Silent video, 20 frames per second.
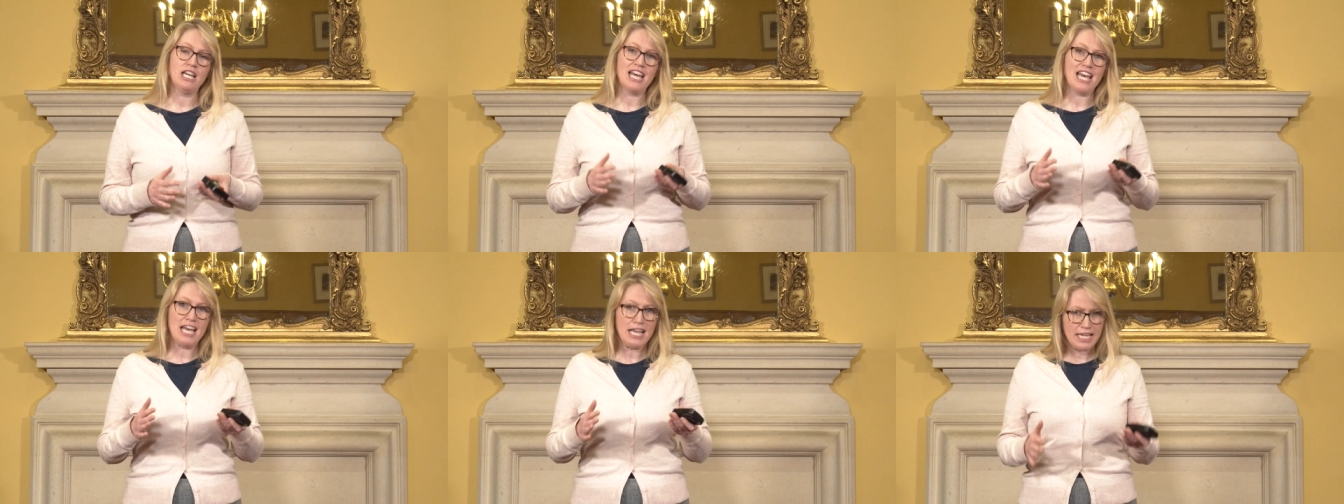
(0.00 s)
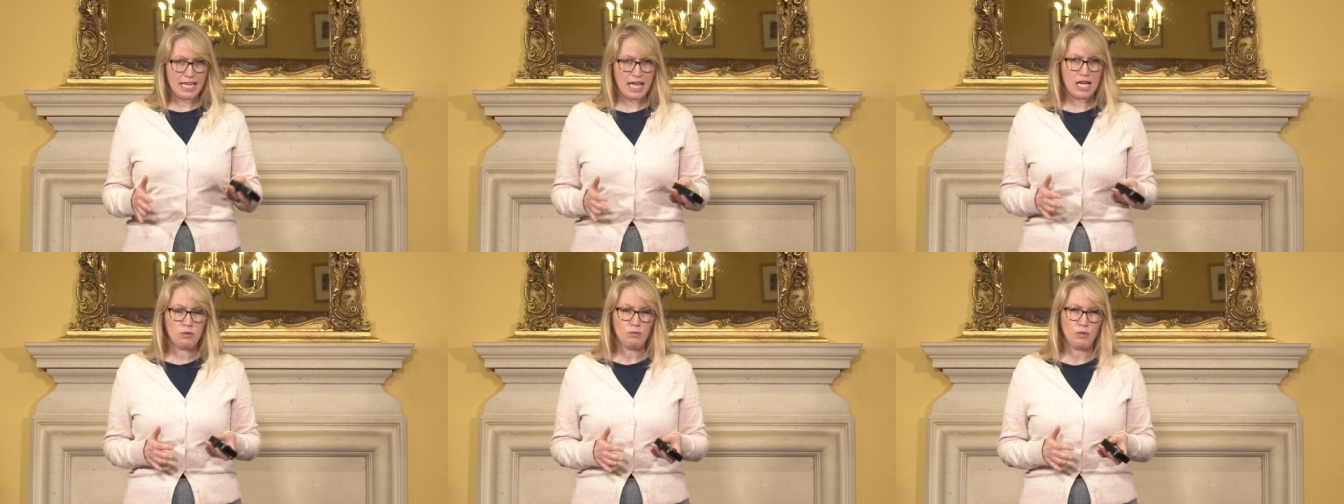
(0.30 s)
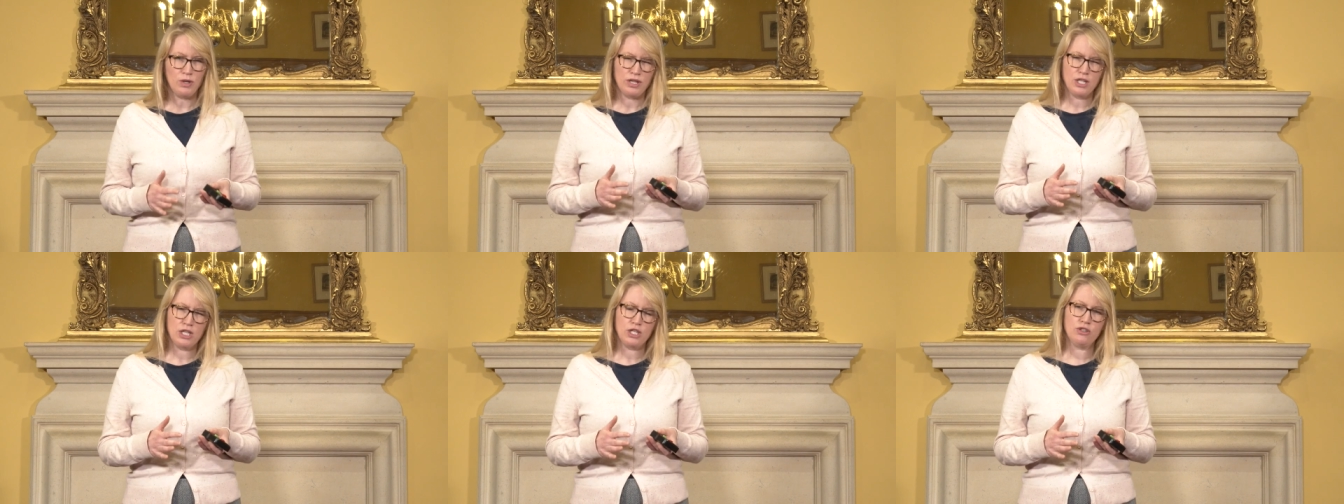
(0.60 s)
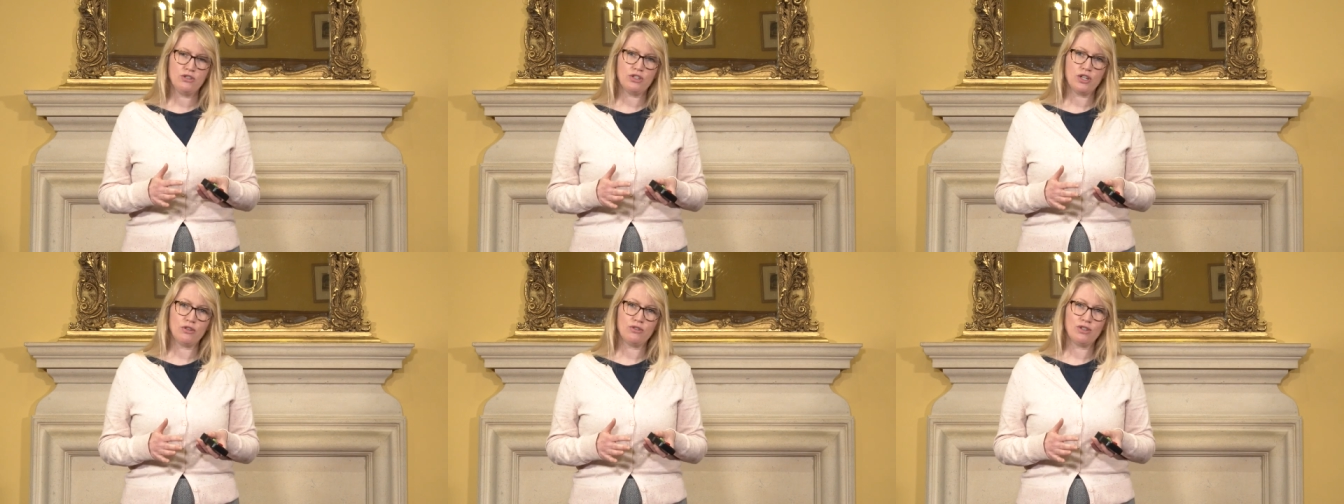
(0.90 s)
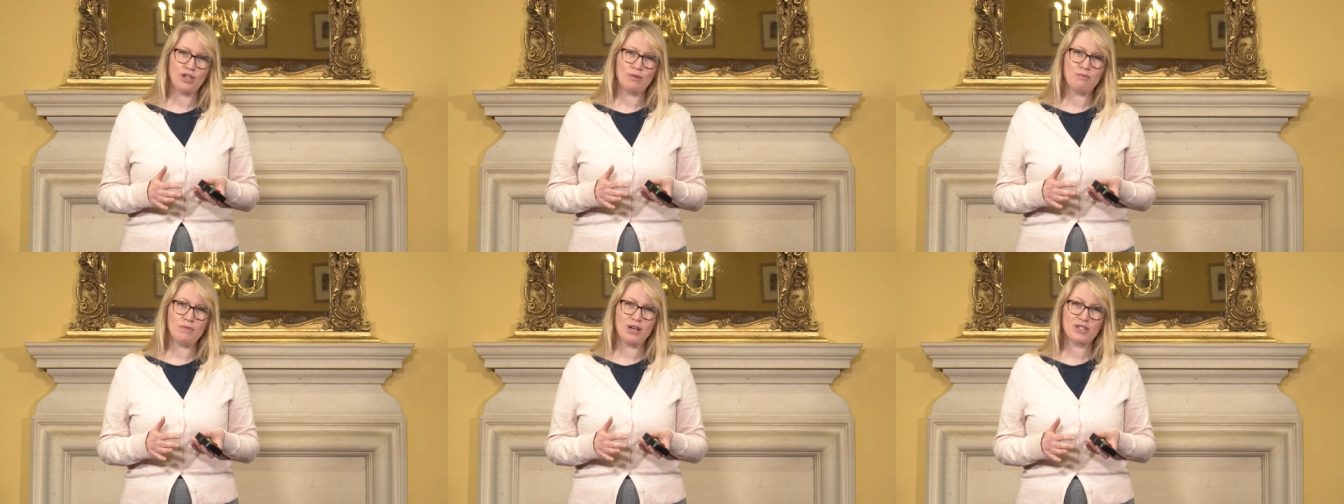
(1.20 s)
again one that you don't
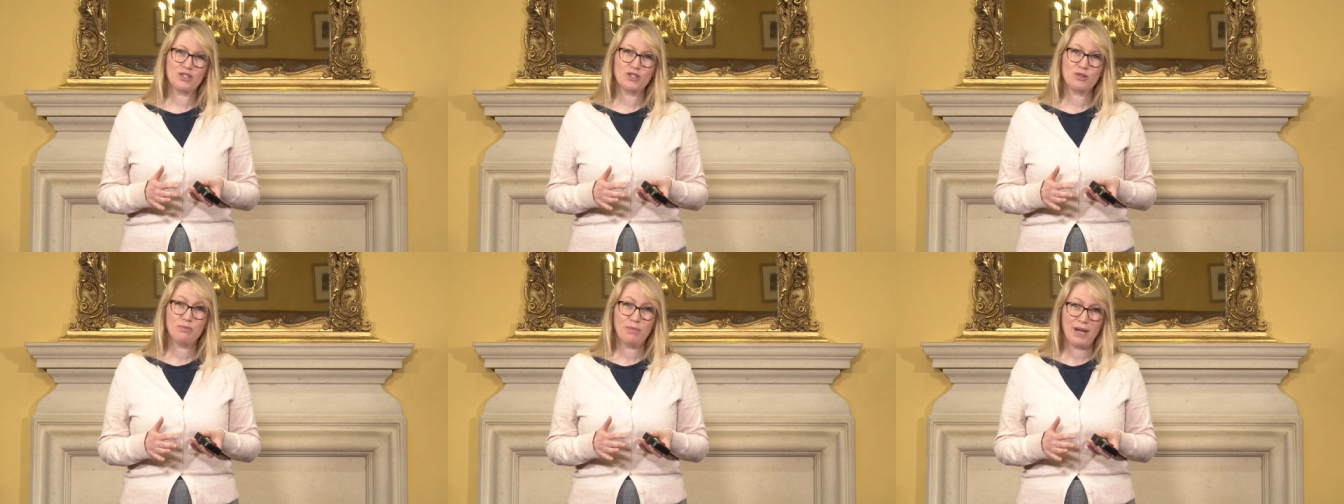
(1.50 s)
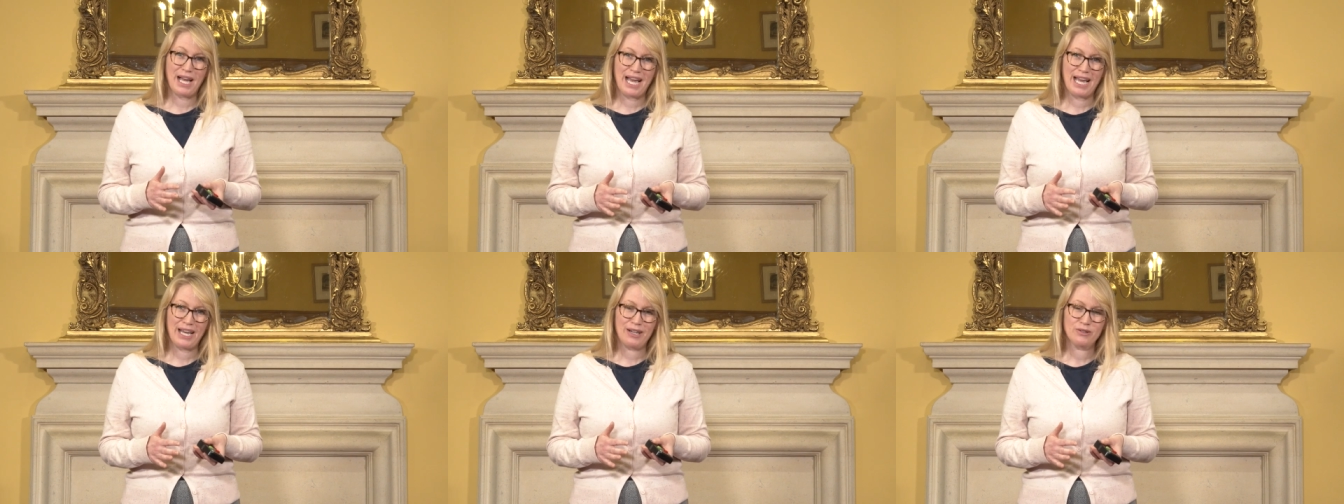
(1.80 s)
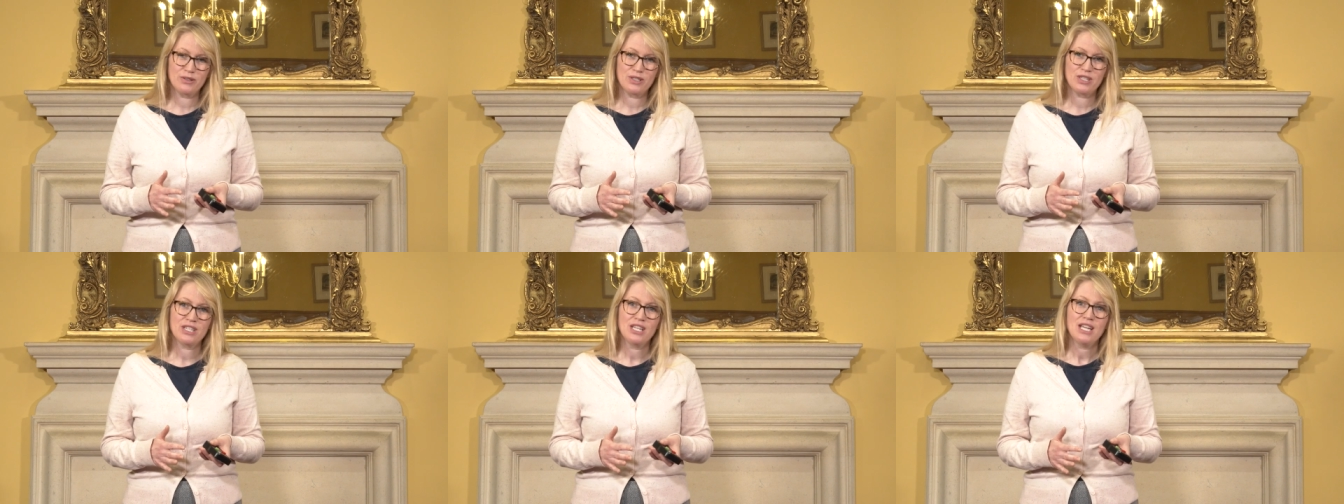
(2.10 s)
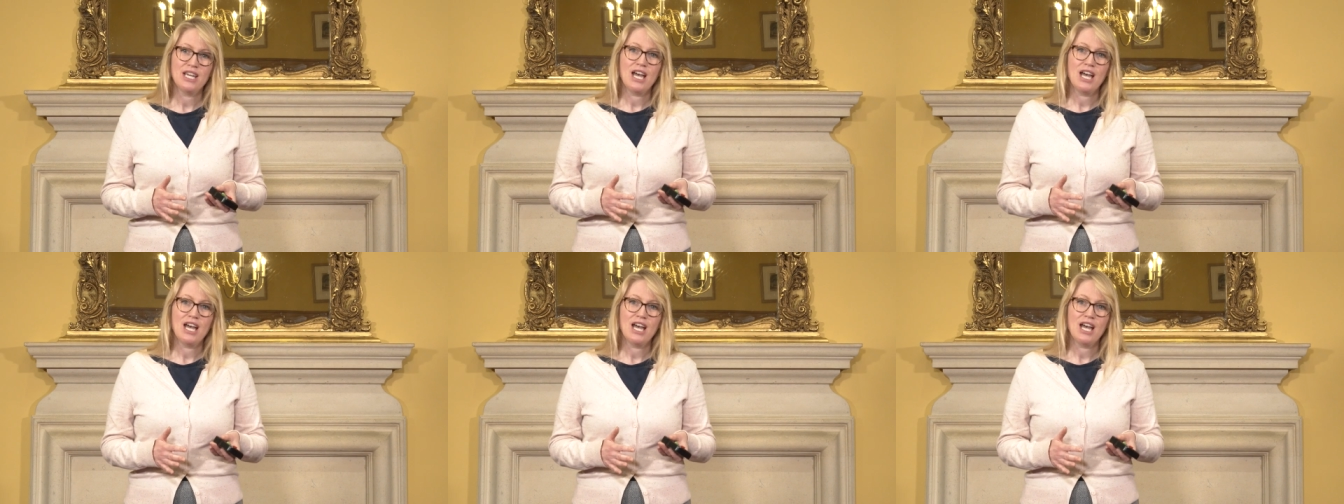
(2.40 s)
know much about,